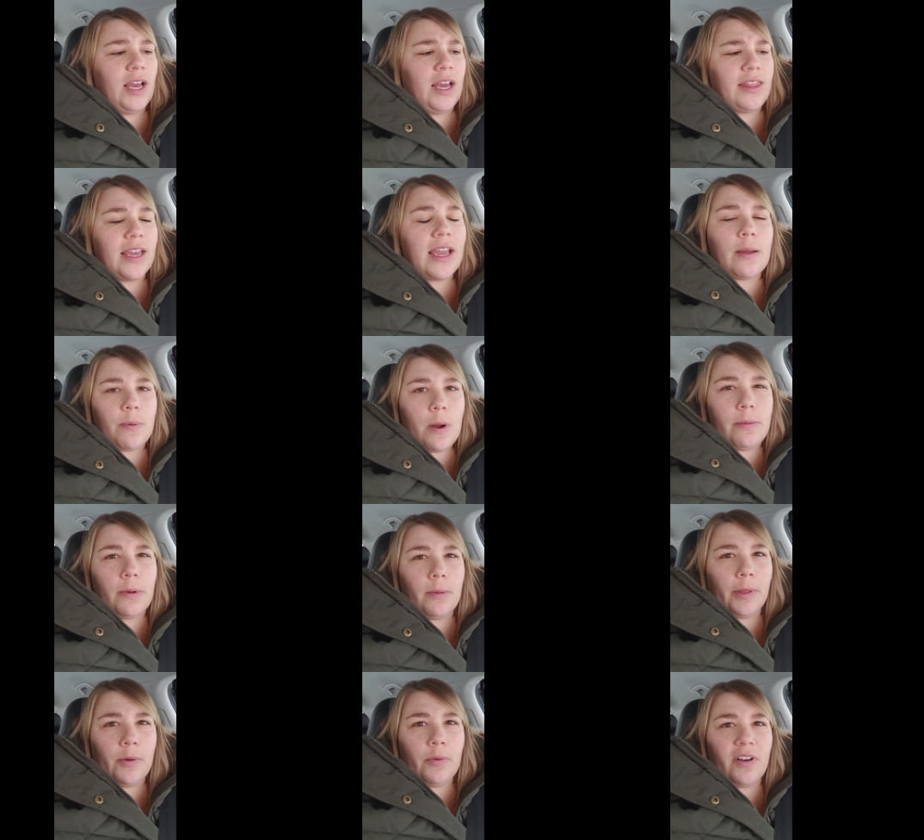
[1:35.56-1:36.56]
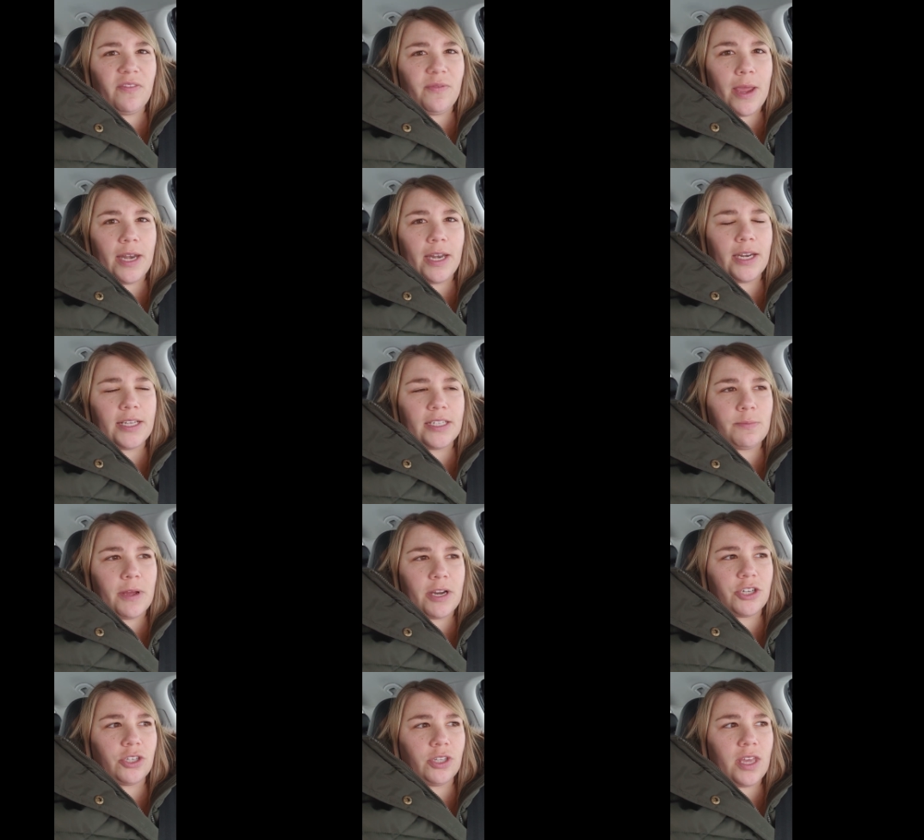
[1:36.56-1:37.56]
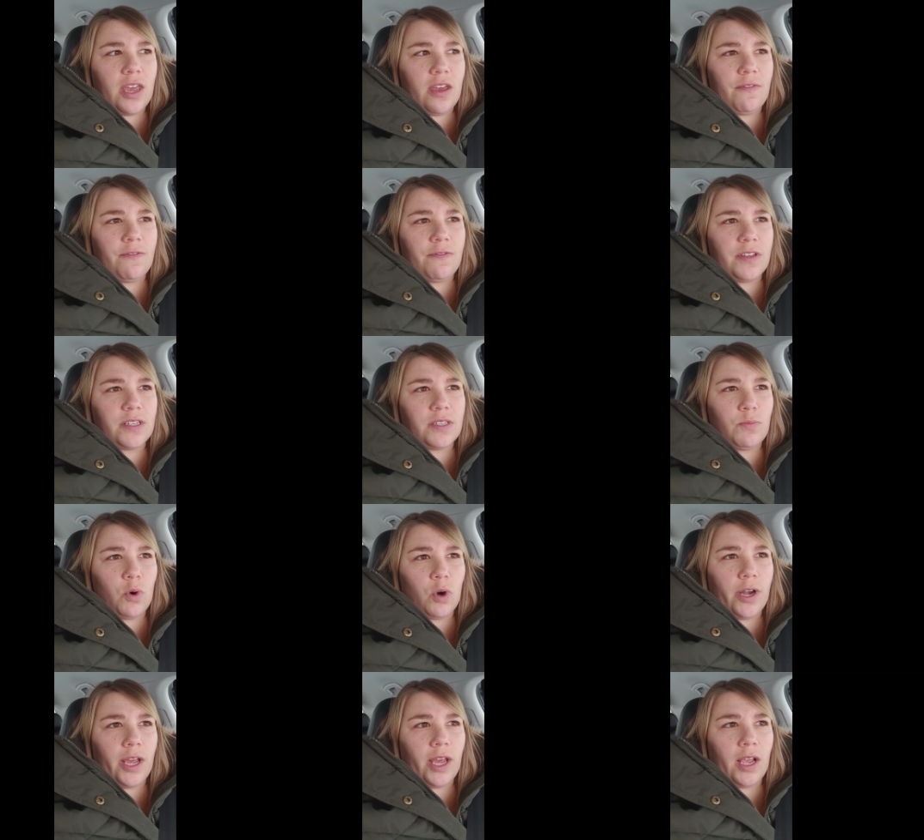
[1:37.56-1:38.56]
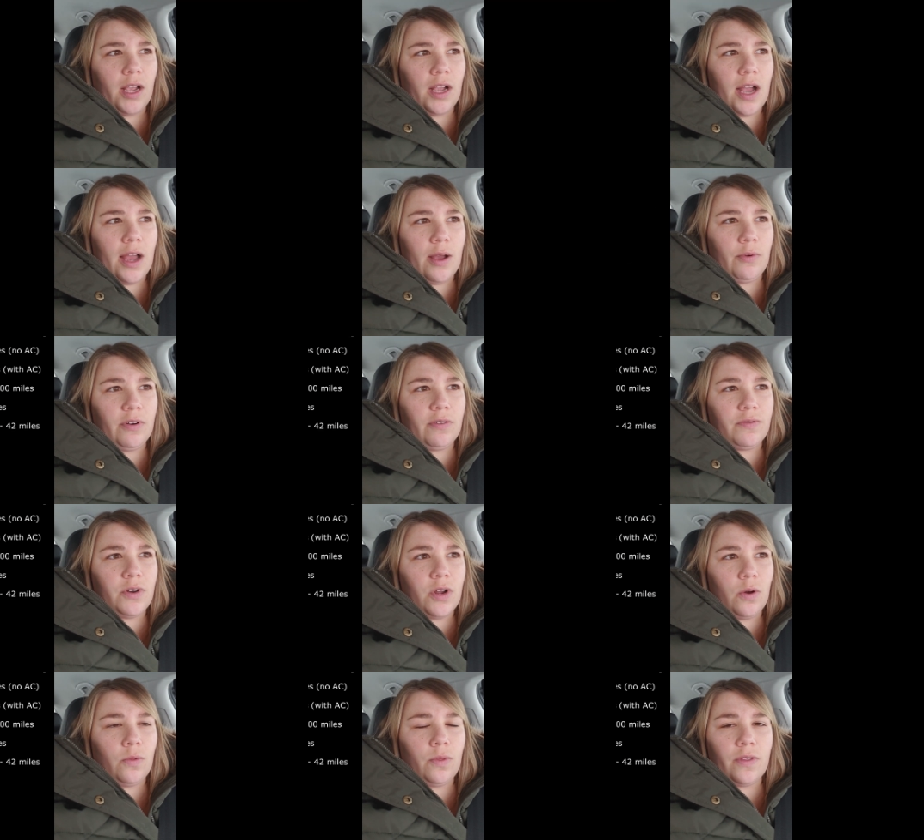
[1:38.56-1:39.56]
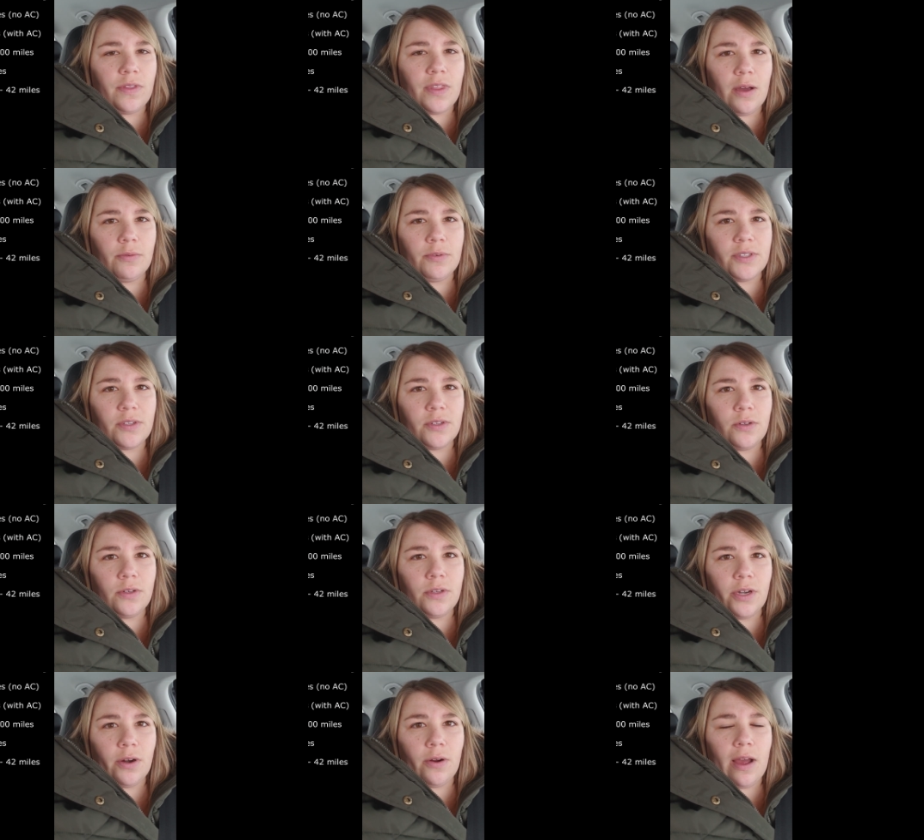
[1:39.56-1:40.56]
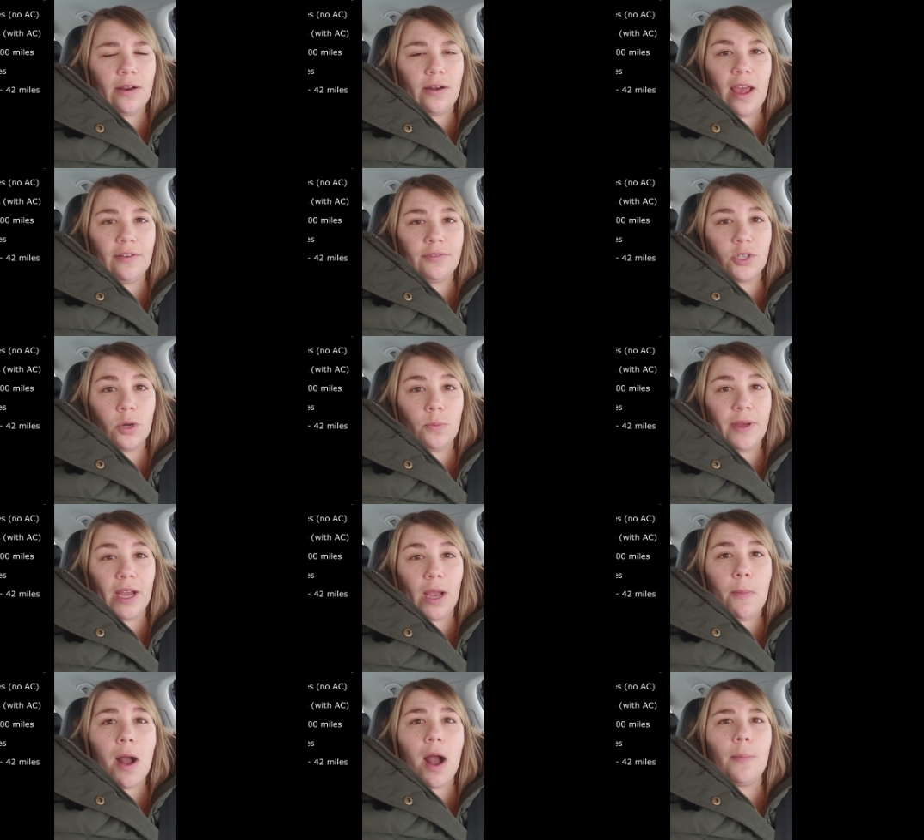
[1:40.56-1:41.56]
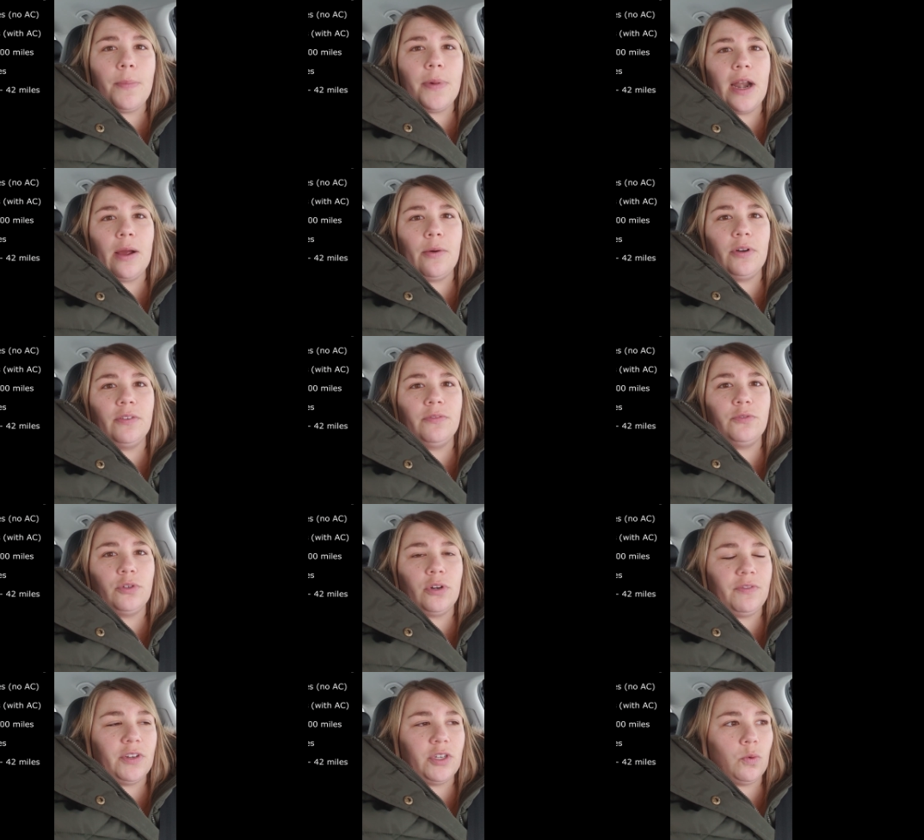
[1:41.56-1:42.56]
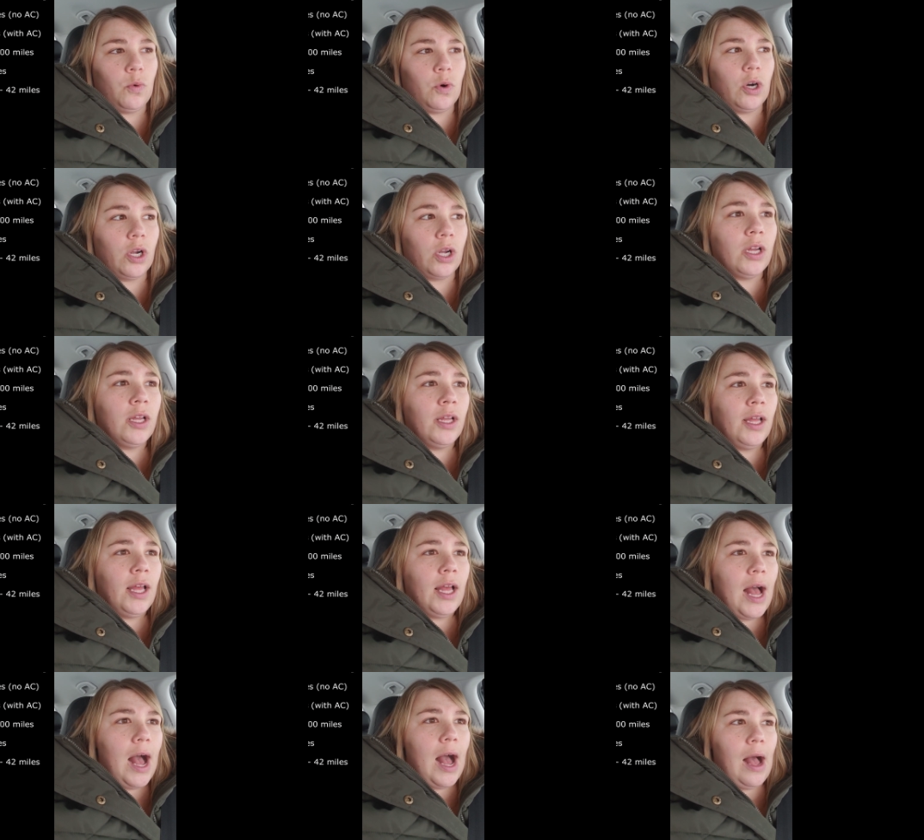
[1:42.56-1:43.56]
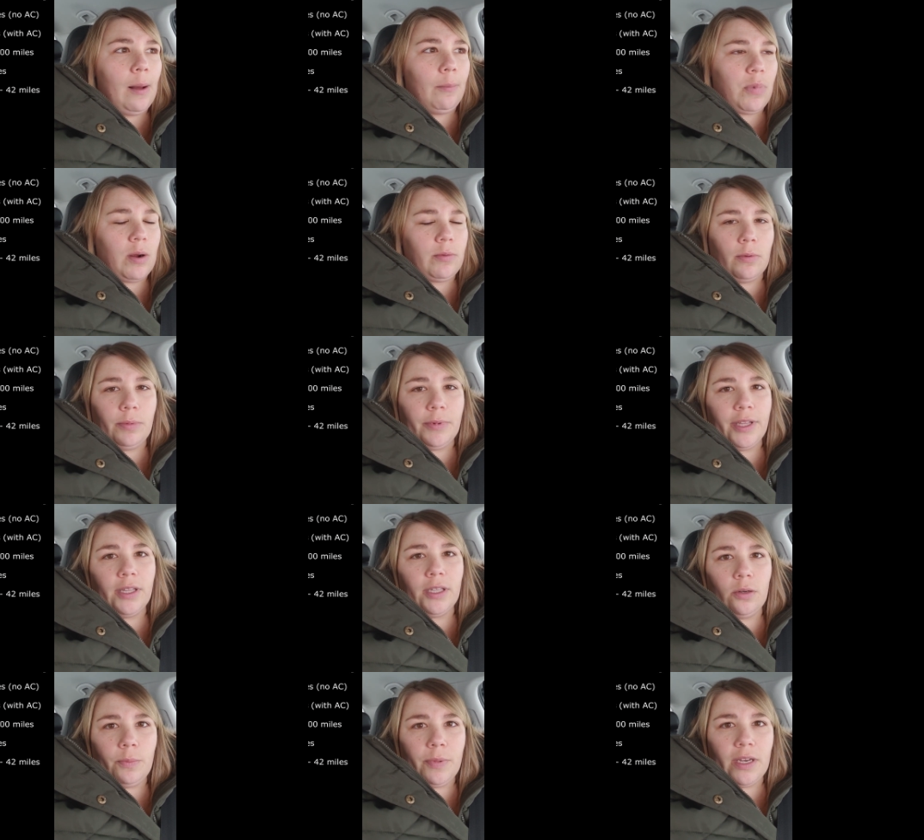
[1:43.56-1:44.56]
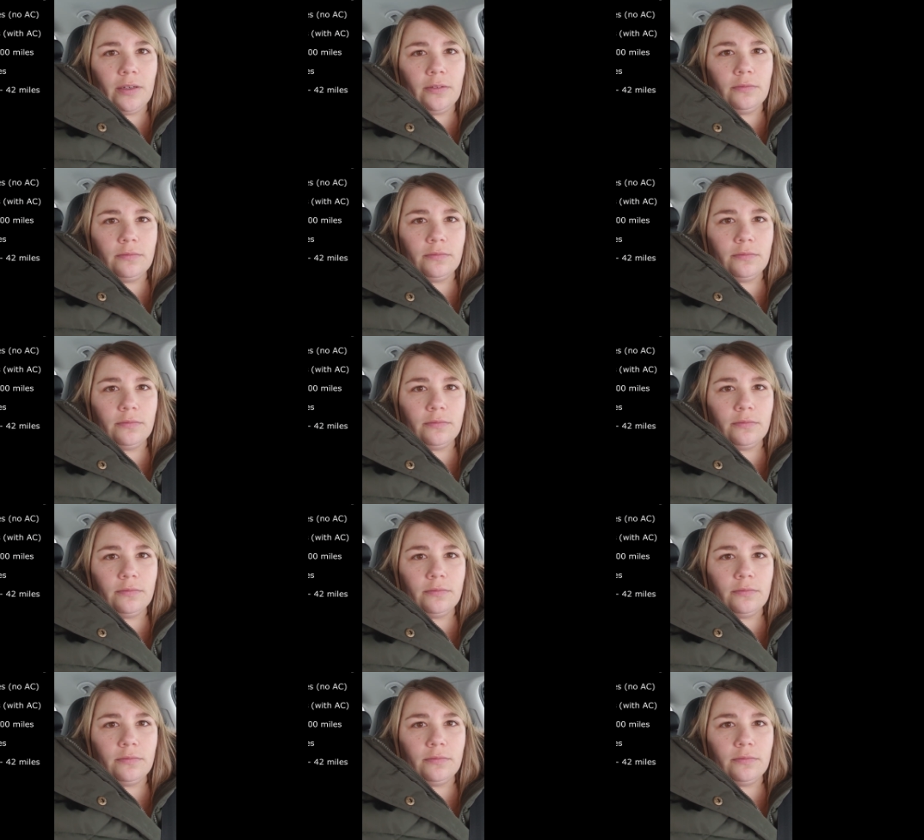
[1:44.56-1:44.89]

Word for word: I think I probably would have made it, especially if this morning I would have known that that was, you know, I'd have to go pick him up and I would have driven to work um, probably a little bit